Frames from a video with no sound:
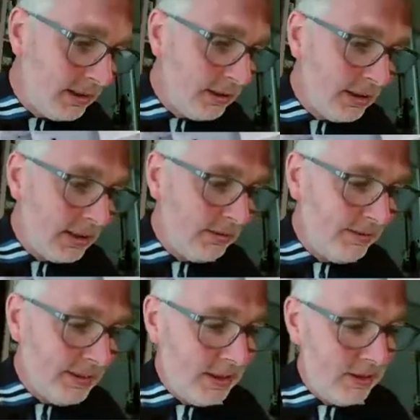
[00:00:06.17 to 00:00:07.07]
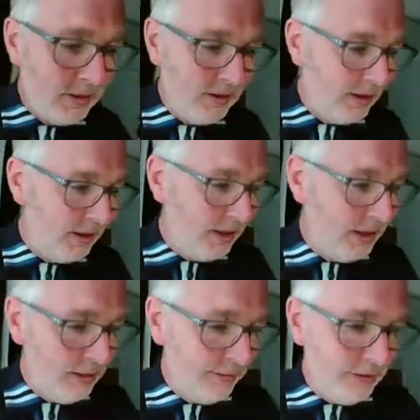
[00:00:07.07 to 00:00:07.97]
the little video. Uh,
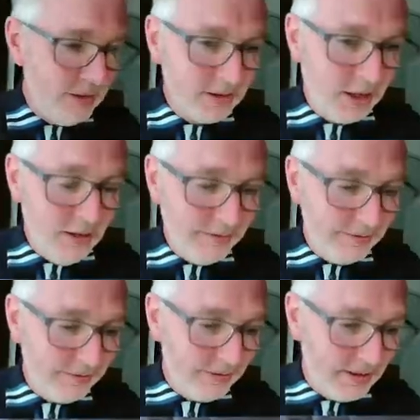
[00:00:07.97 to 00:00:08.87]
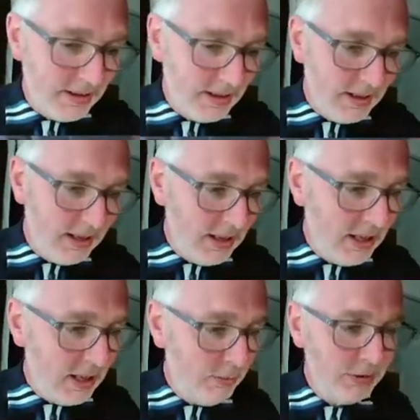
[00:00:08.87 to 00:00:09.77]
first off,
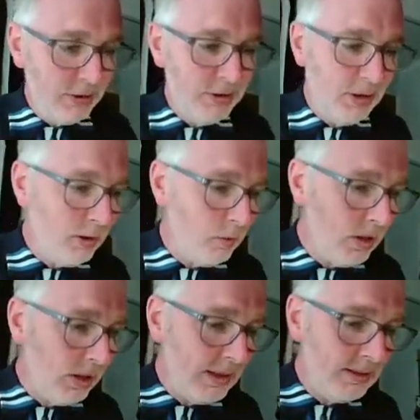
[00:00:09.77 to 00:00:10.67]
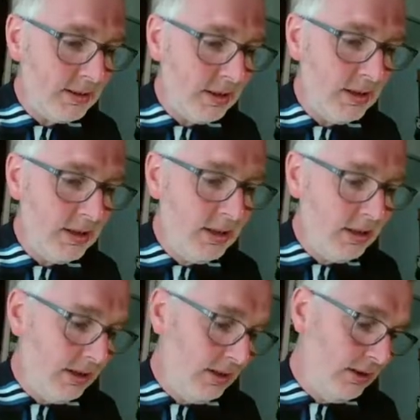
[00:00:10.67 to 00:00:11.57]
um, I don't know how well this uh,
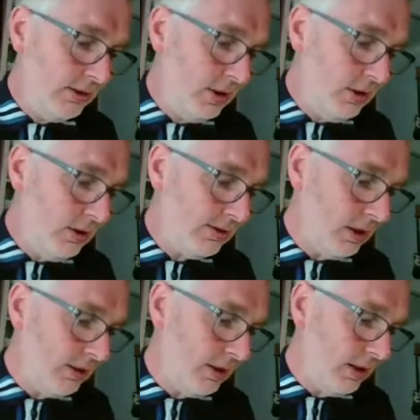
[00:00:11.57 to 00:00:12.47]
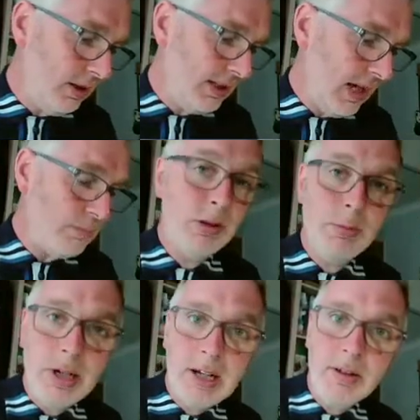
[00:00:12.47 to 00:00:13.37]
shows on uh, camera,
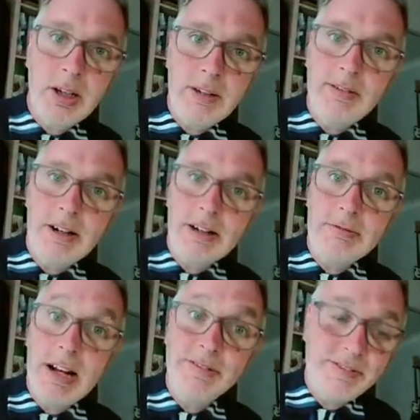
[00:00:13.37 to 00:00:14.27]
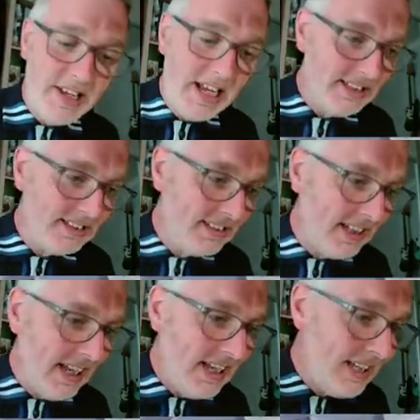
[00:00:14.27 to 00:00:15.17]
but I've got a very red face
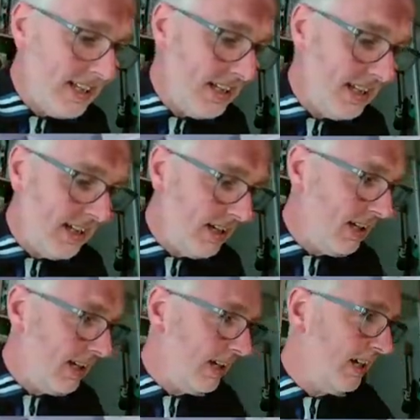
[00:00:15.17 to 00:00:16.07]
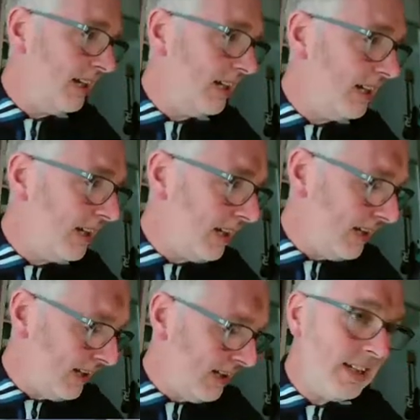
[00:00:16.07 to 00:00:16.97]
today. Uh,
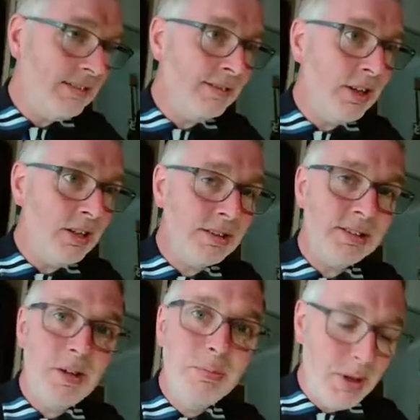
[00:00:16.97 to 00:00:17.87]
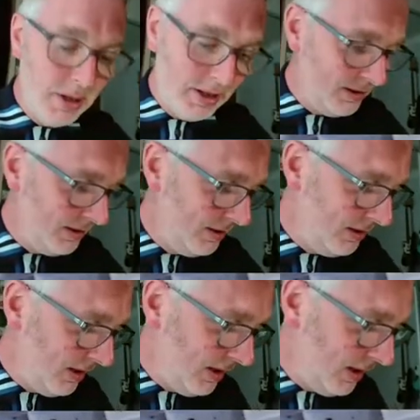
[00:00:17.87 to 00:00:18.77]
I've got sunburn.
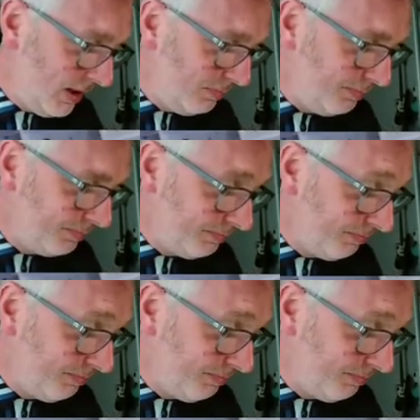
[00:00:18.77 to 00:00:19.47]
Um,